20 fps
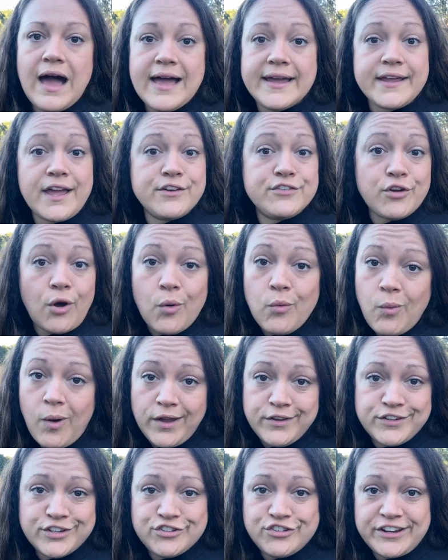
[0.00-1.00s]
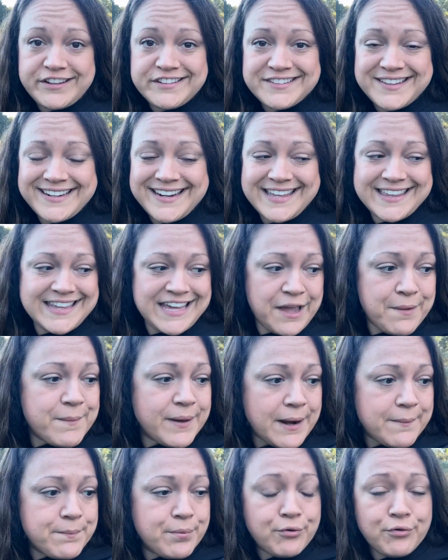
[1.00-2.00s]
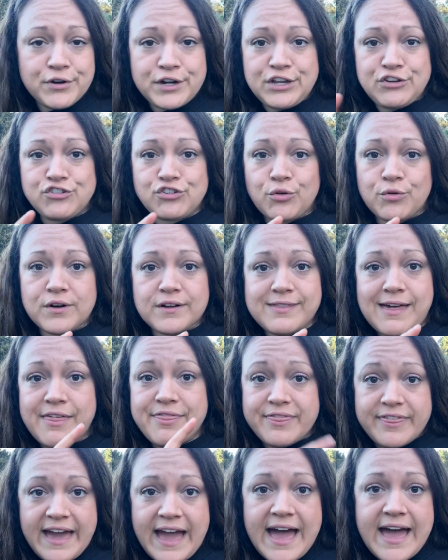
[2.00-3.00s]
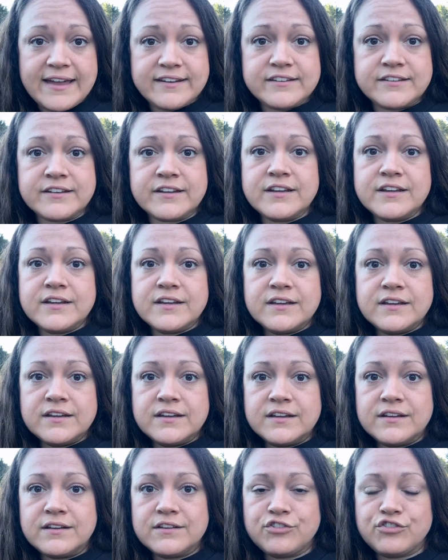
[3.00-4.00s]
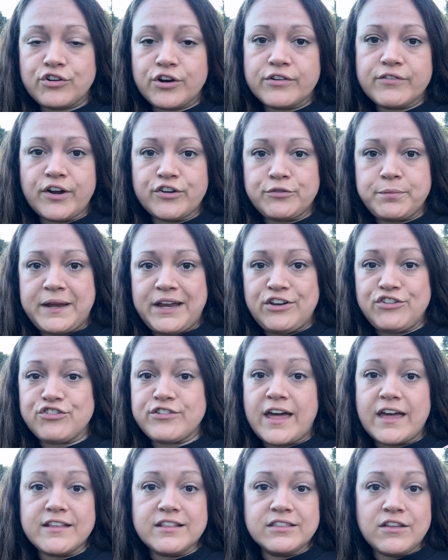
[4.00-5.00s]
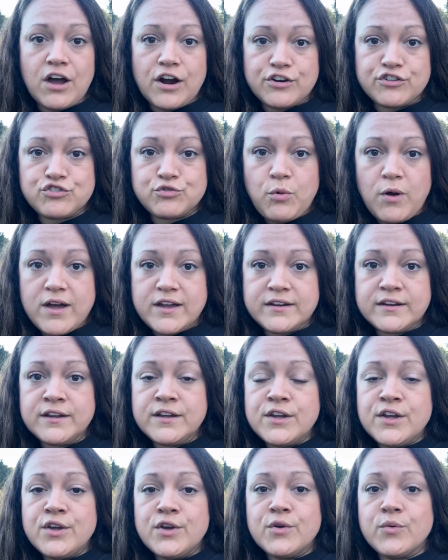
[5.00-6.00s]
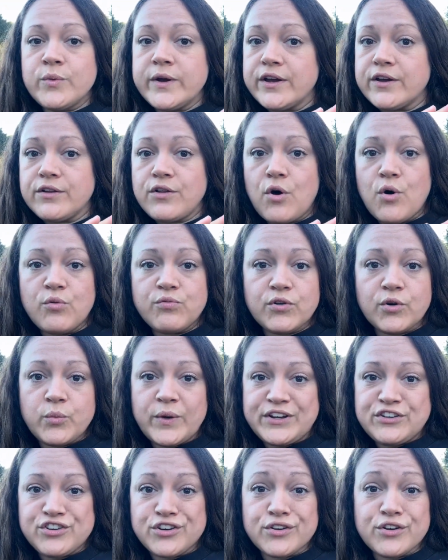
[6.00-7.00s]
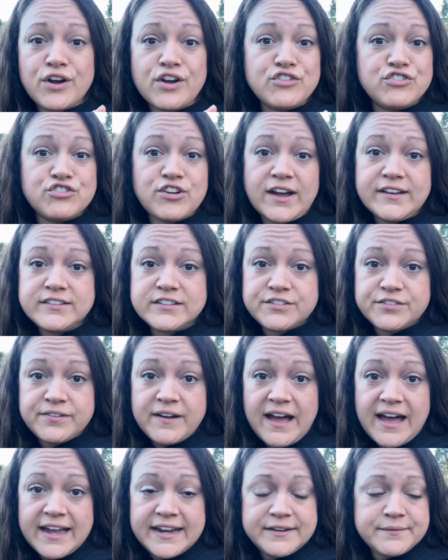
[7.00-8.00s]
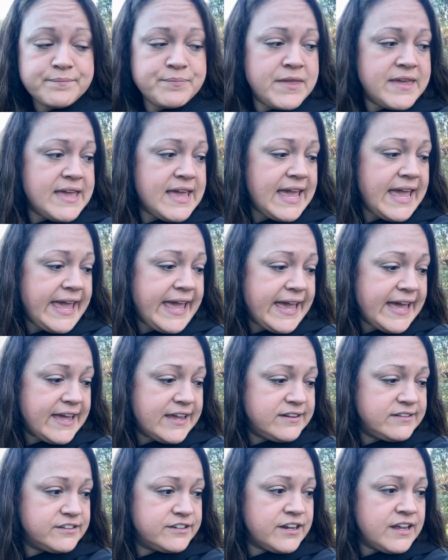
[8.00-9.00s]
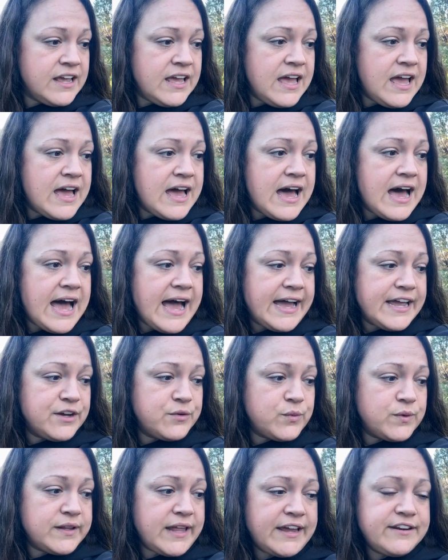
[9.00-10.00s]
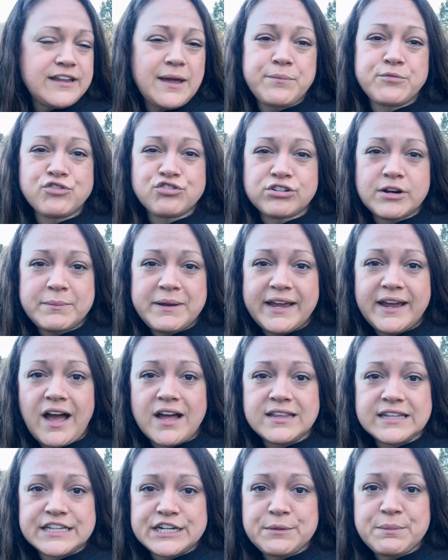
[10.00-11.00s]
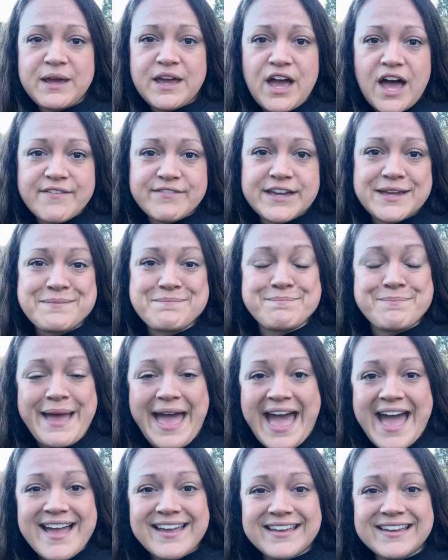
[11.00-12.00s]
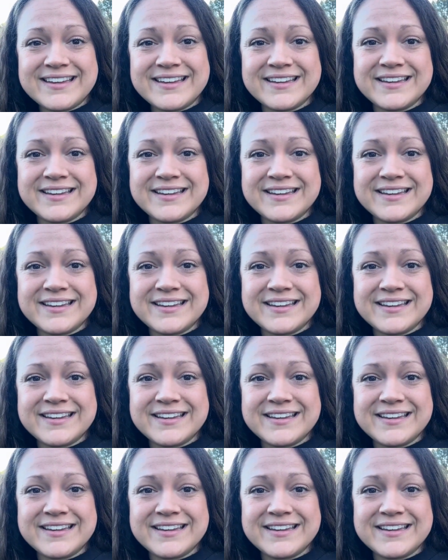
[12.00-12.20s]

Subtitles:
I don't want to jinx anything, but I'm pretty sure that sugar rush peach, that large one, will overwinter just fine, and I will end up trimming a little bit of it back